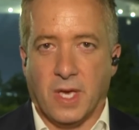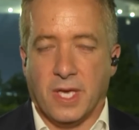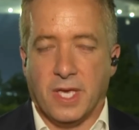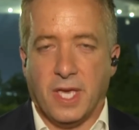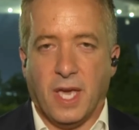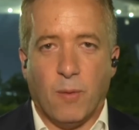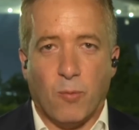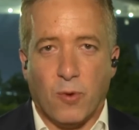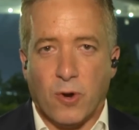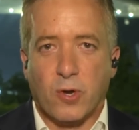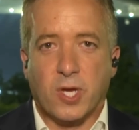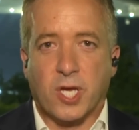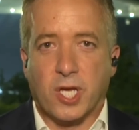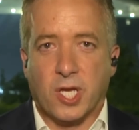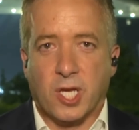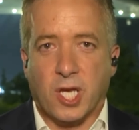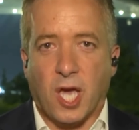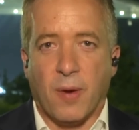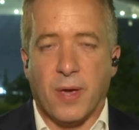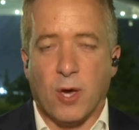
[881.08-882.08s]
Yeah, we're
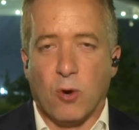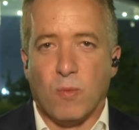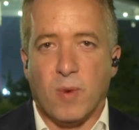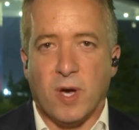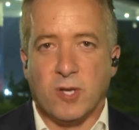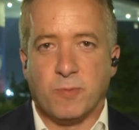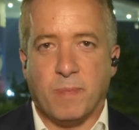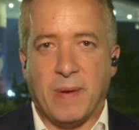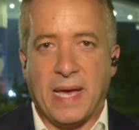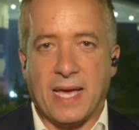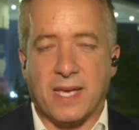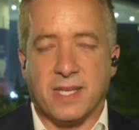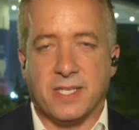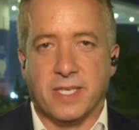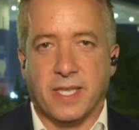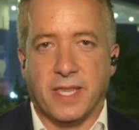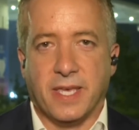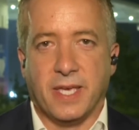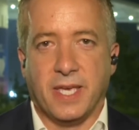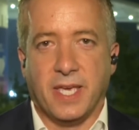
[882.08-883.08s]
going almost back
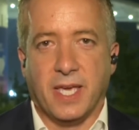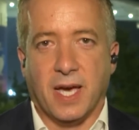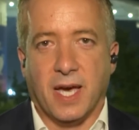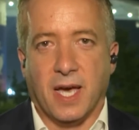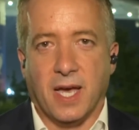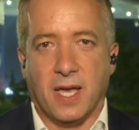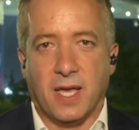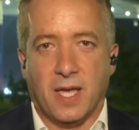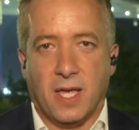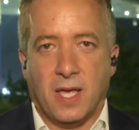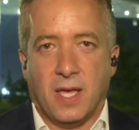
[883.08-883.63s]
to the uh,